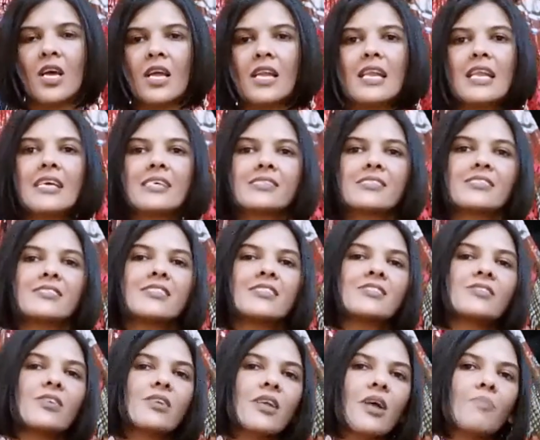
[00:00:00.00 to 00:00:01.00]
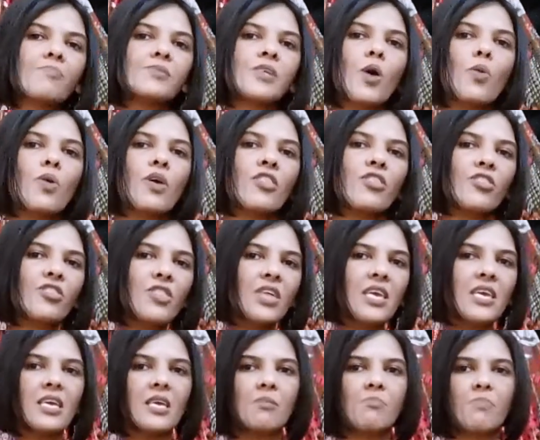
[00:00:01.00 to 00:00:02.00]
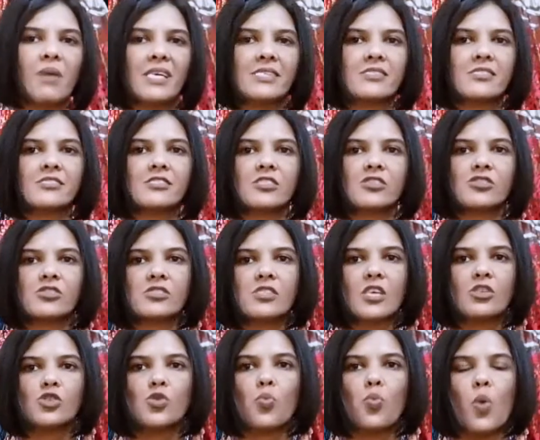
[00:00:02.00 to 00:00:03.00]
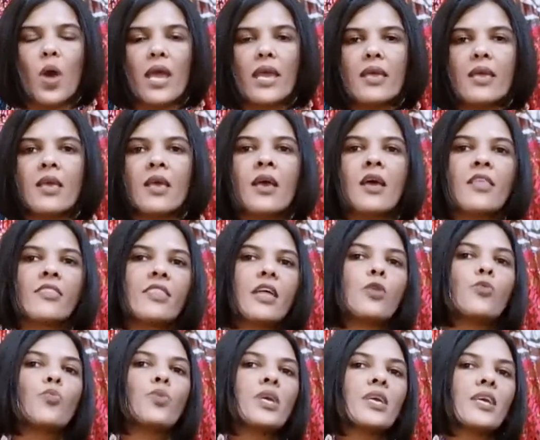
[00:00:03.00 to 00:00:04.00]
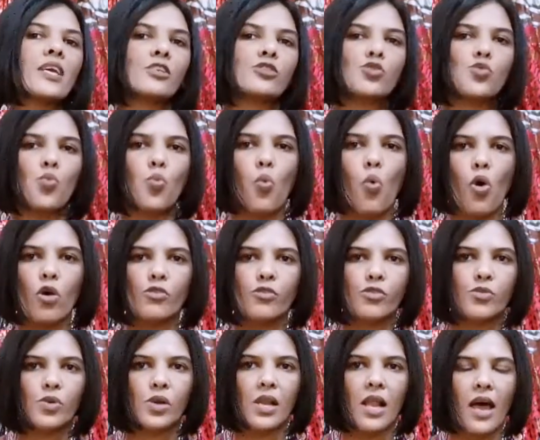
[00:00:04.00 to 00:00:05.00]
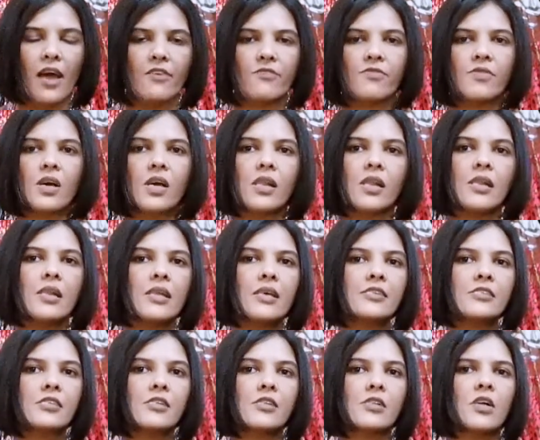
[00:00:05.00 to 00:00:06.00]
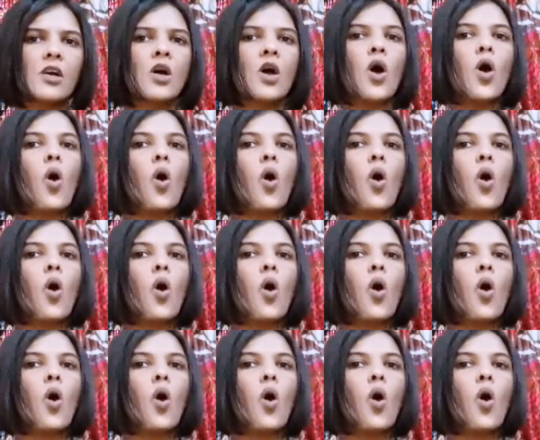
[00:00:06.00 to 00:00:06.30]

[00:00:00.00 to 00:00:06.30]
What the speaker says: Let's disrupt our thinking patterns in such a way that we get to walk through life a little